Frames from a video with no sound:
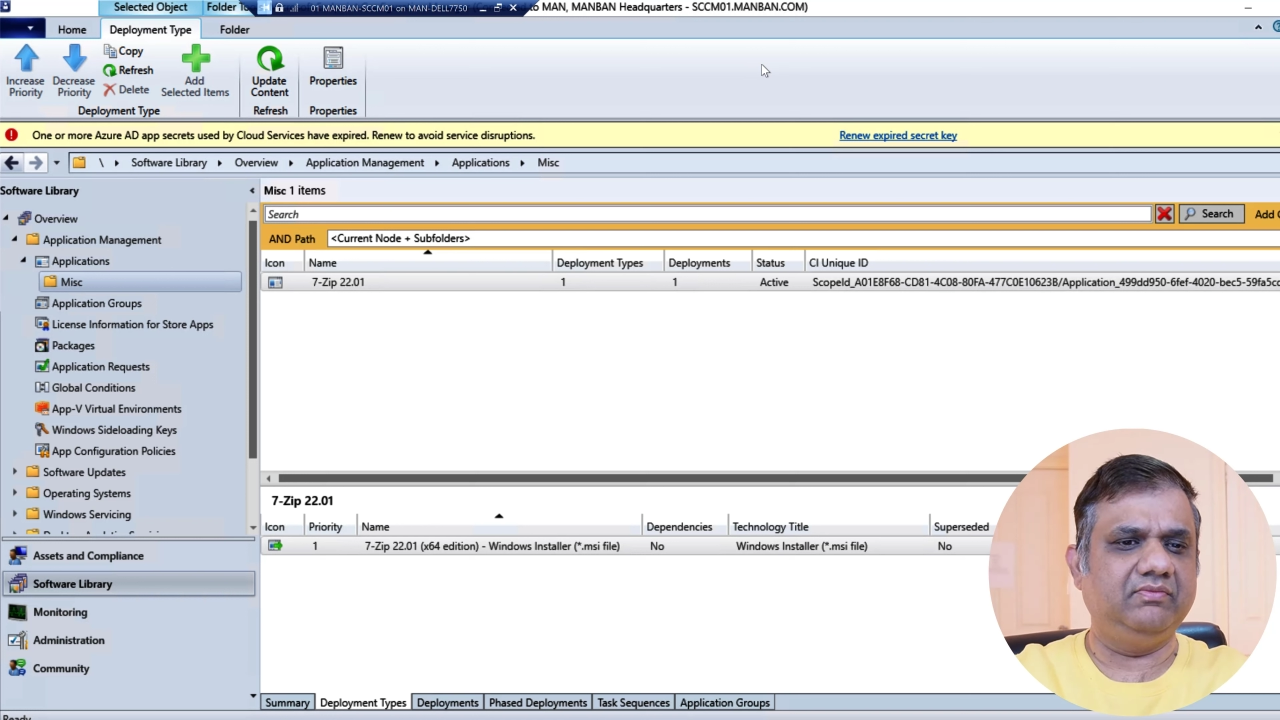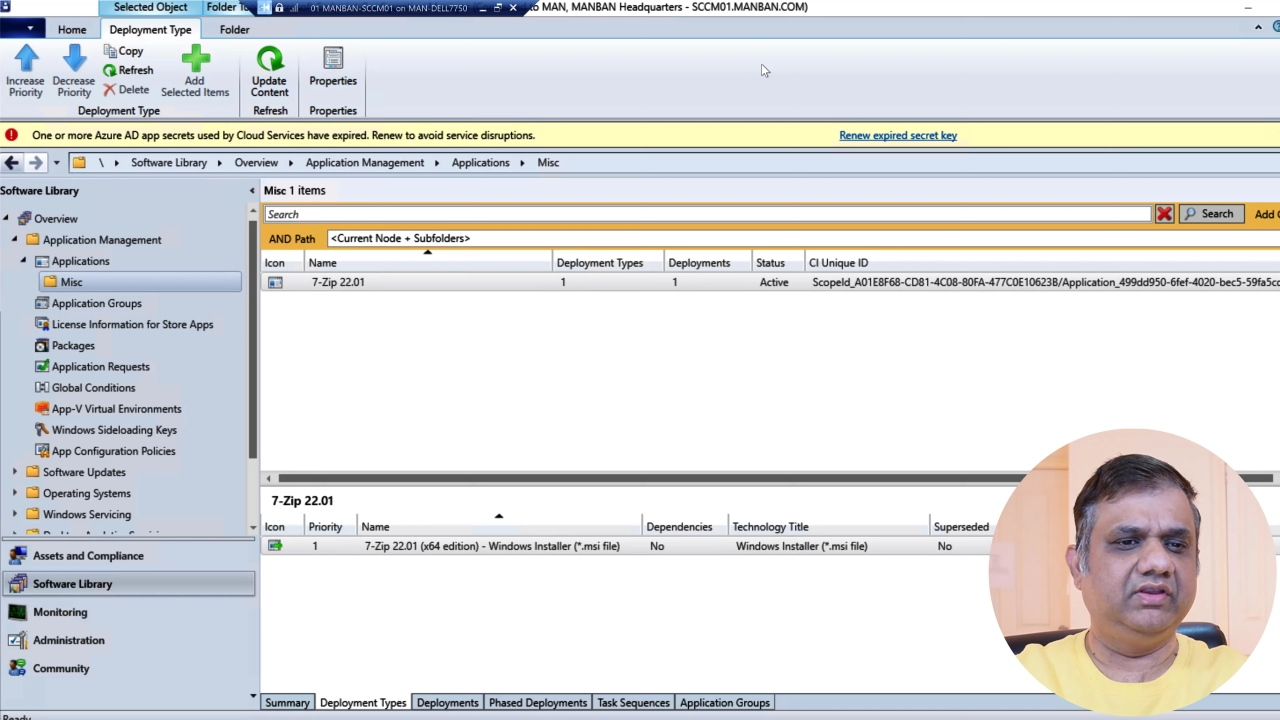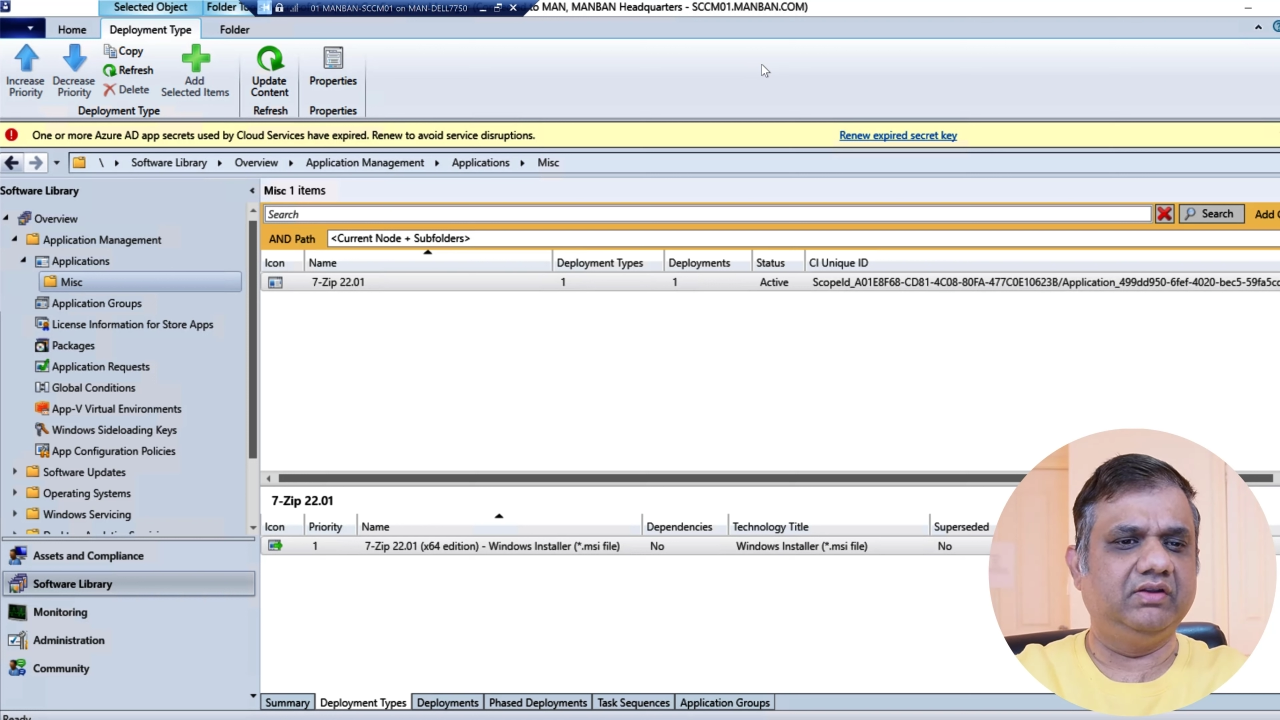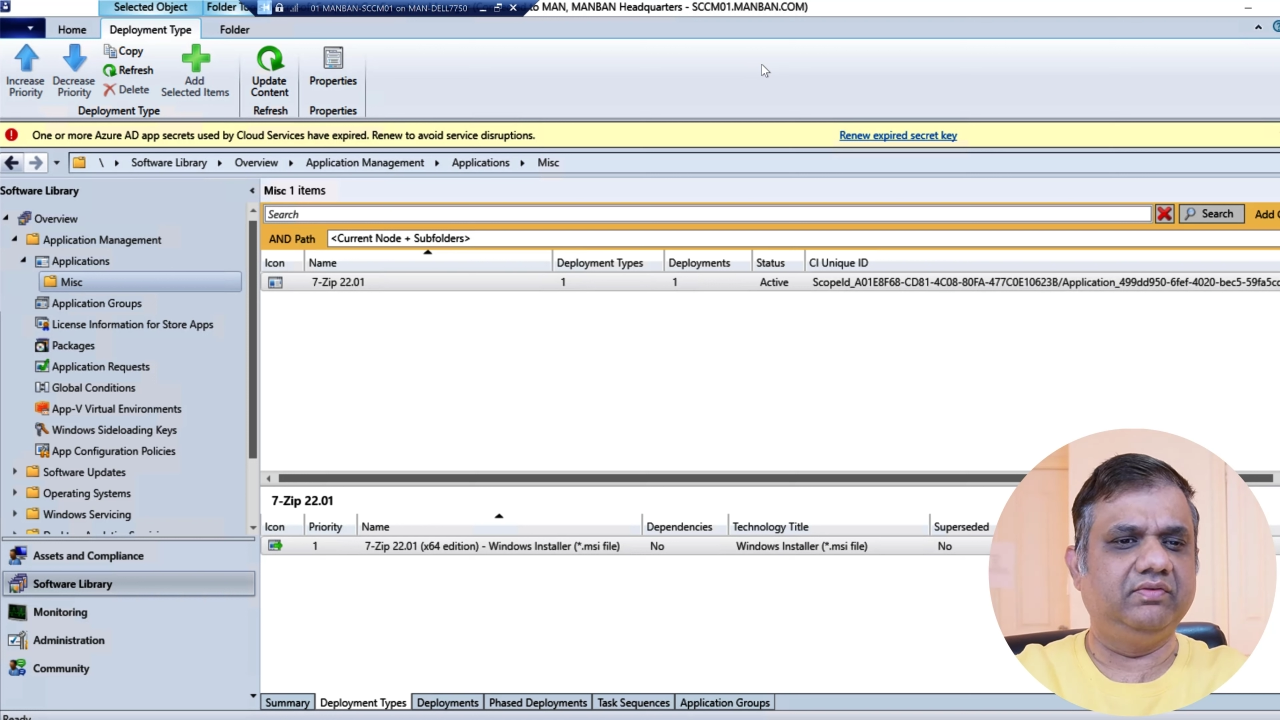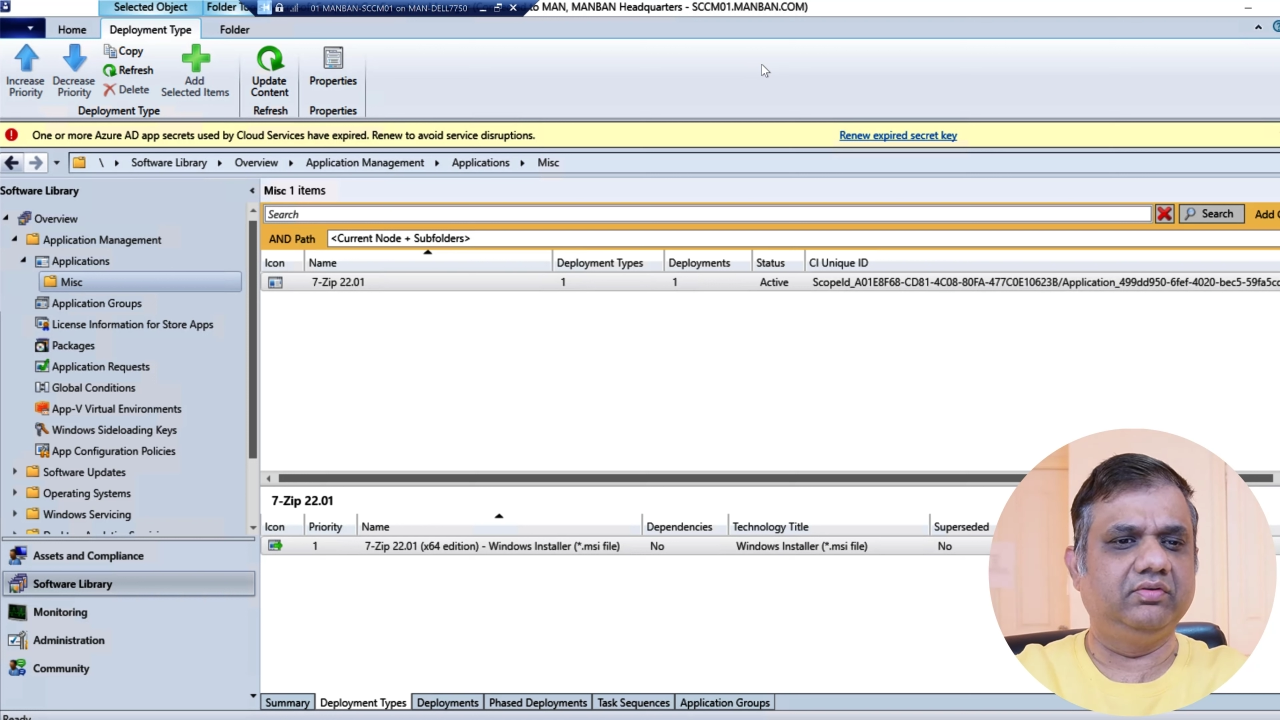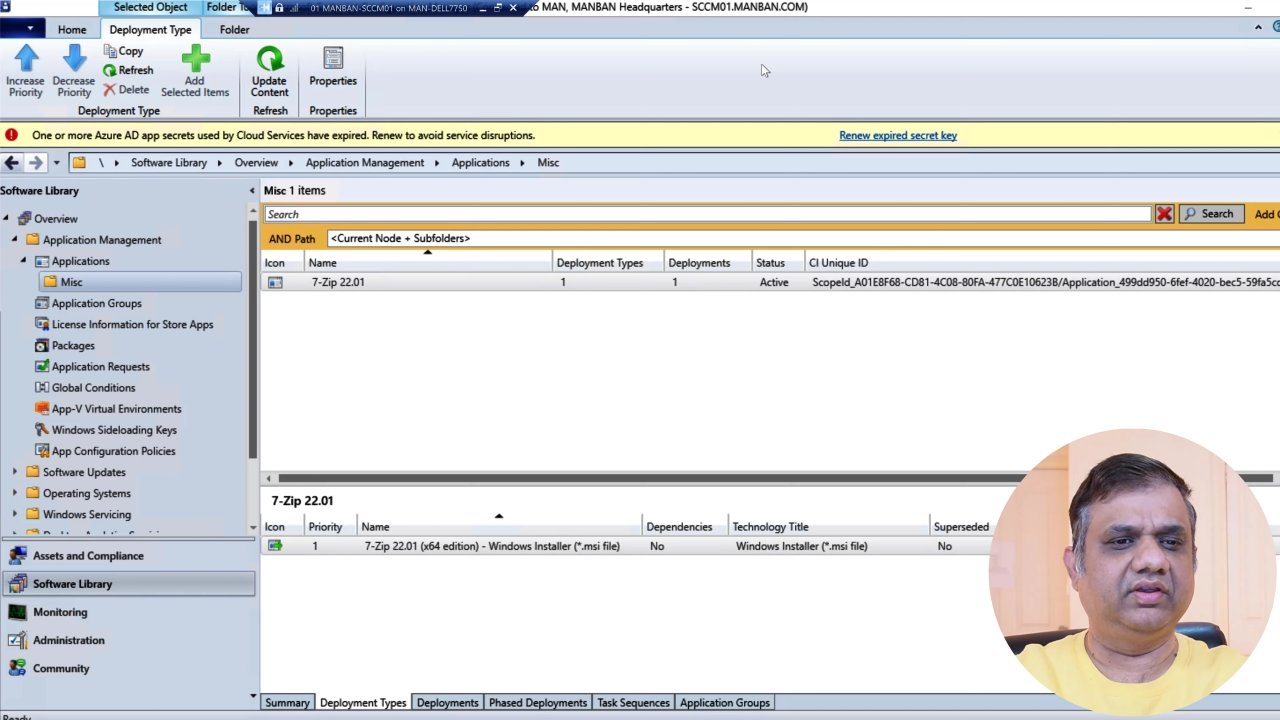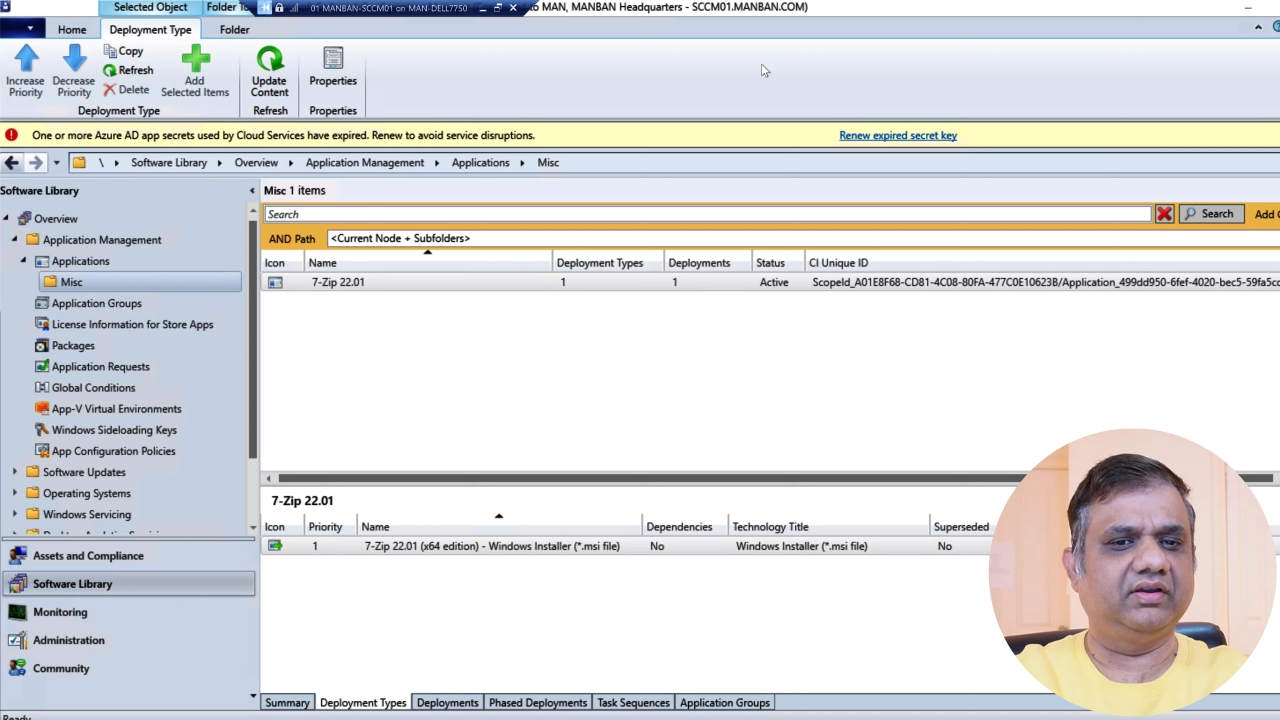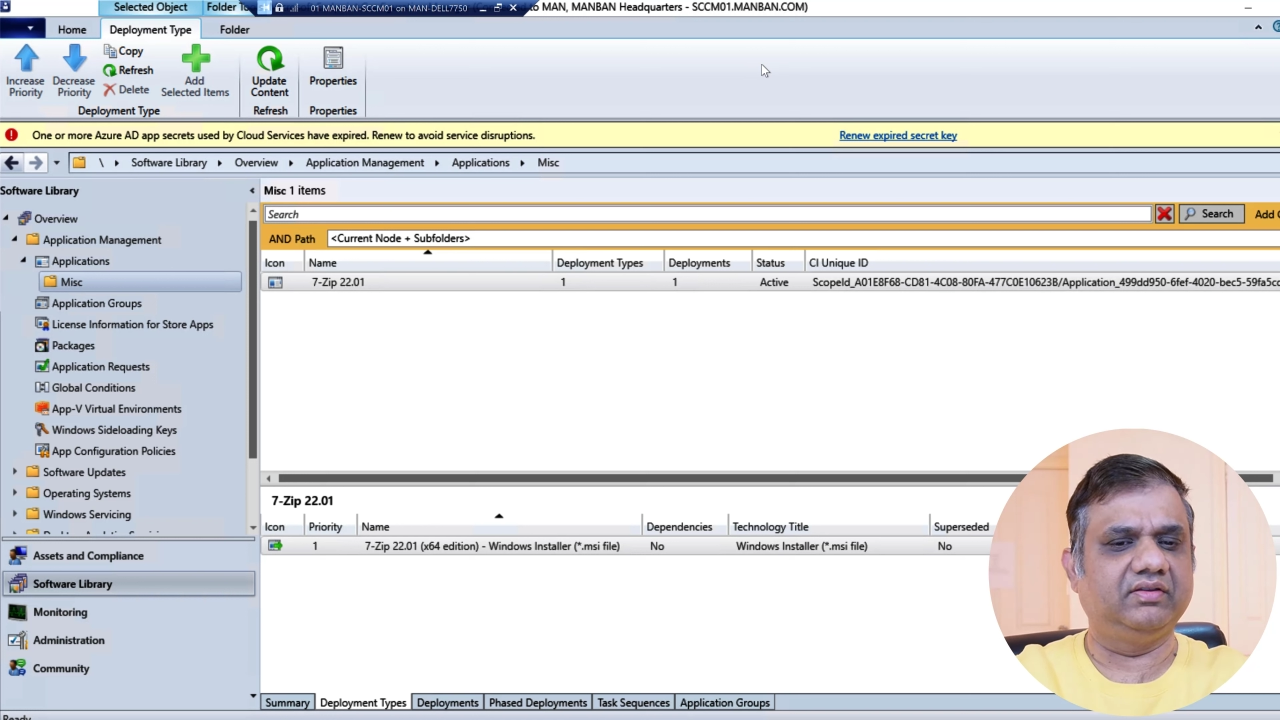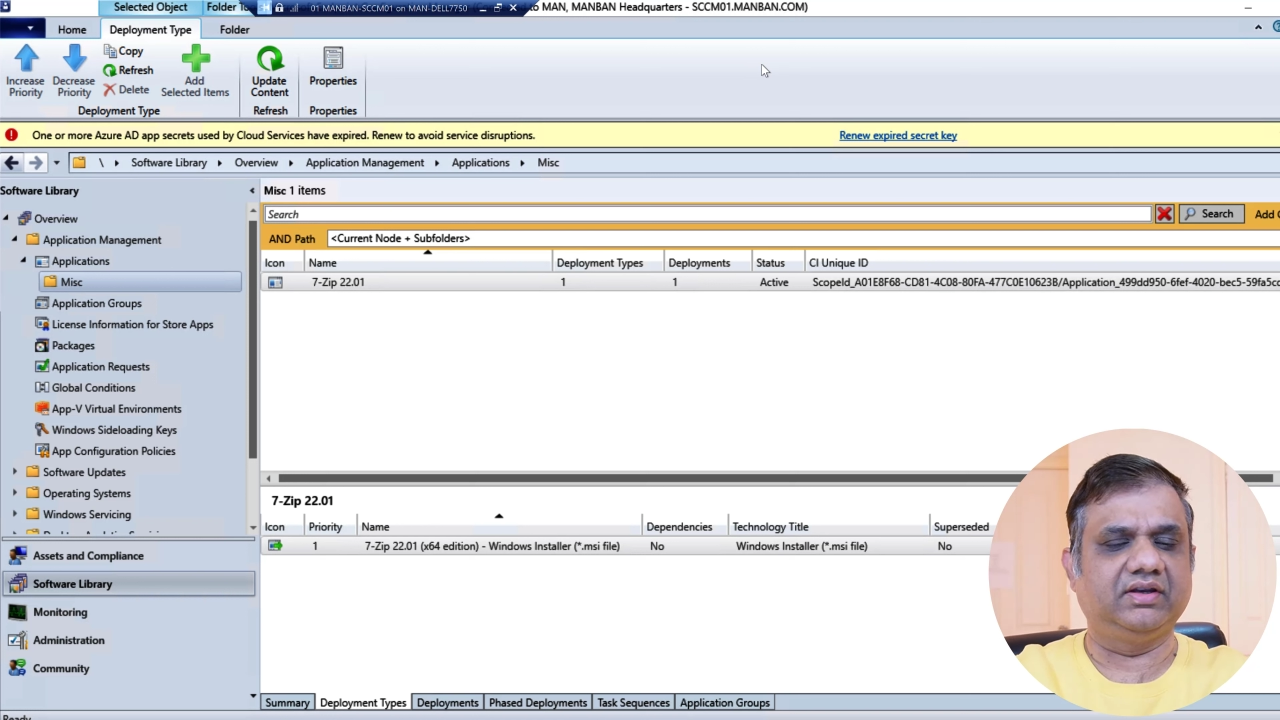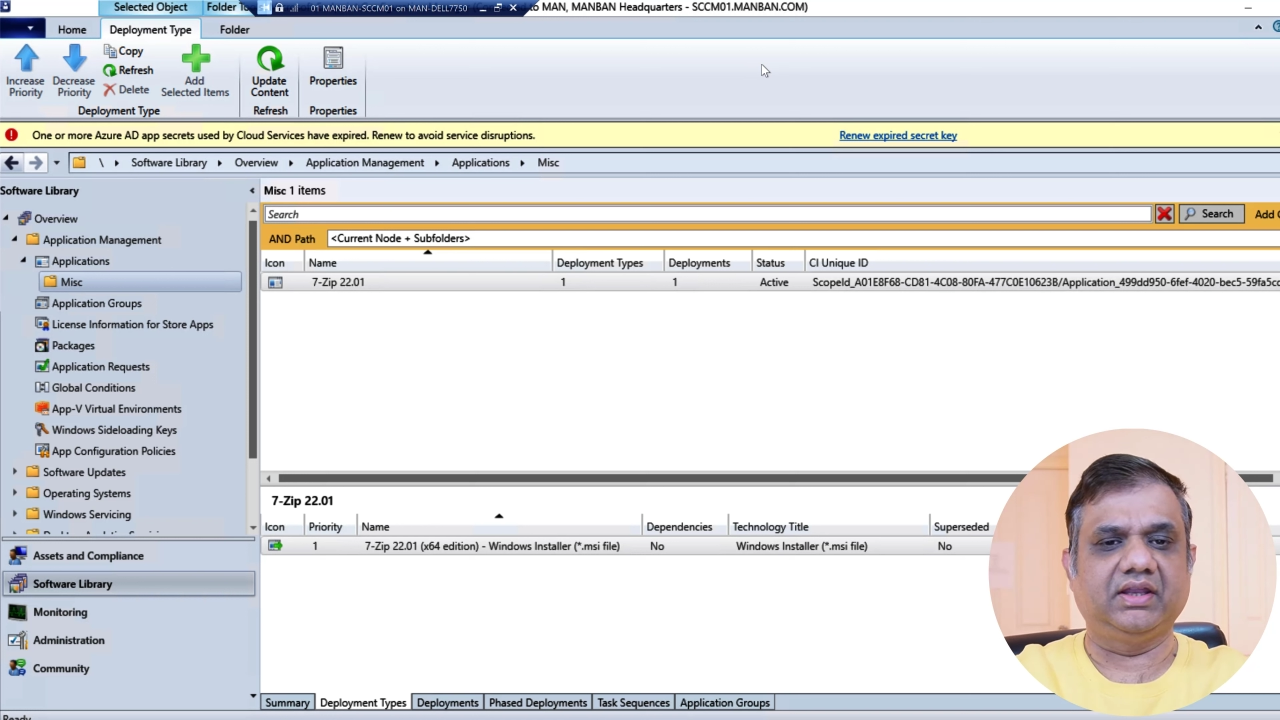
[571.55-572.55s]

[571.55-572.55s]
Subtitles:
within few seconds it